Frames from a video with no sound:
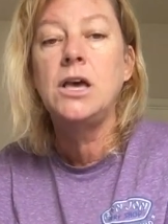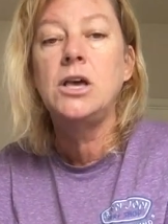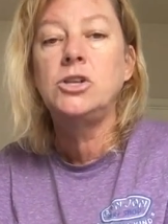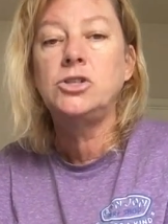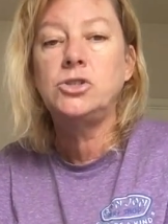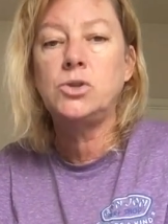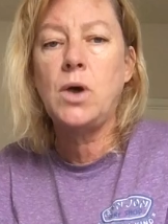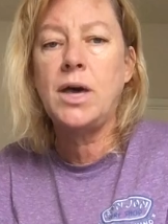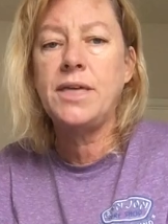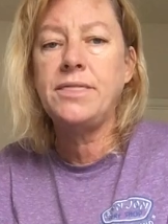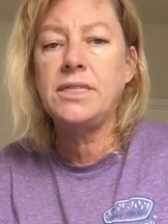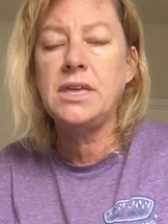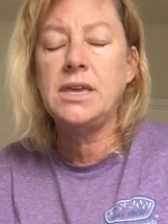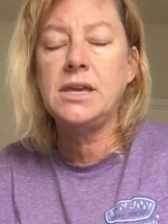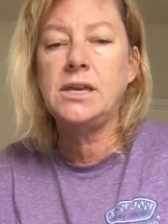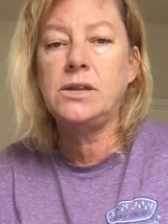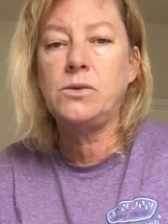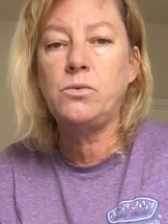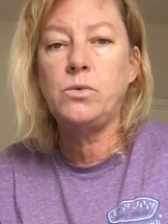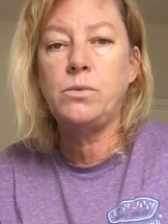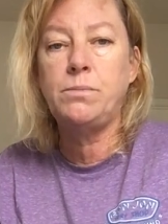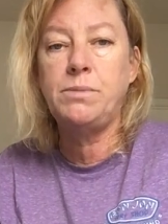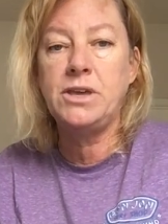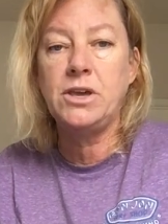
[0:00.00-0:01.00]
So I think
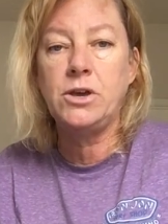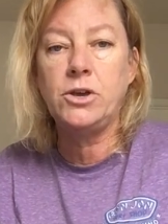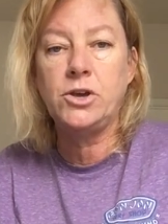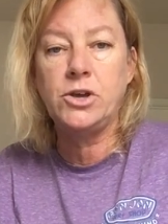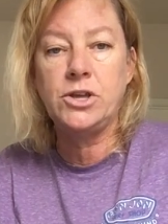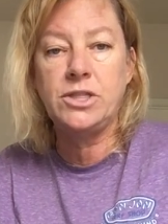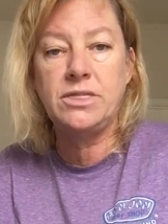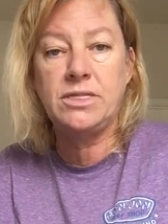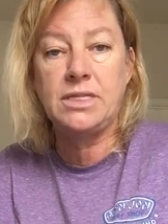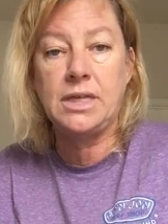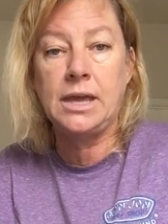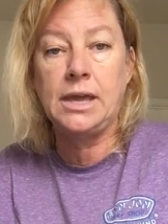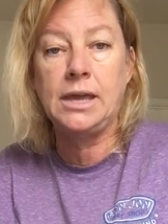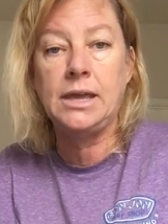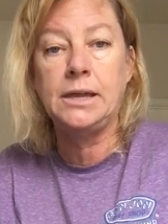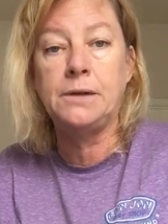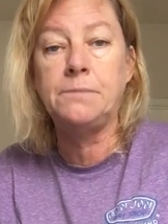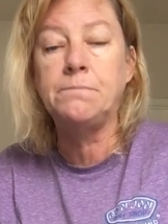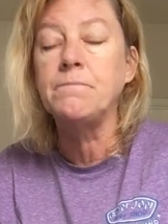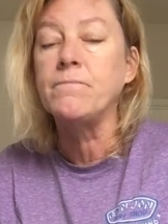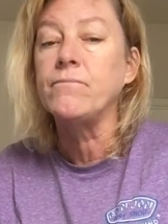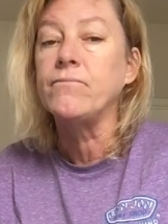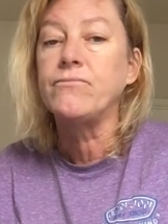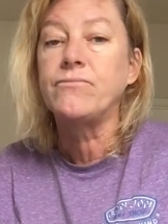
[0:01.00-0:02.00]
it will be a good thing, and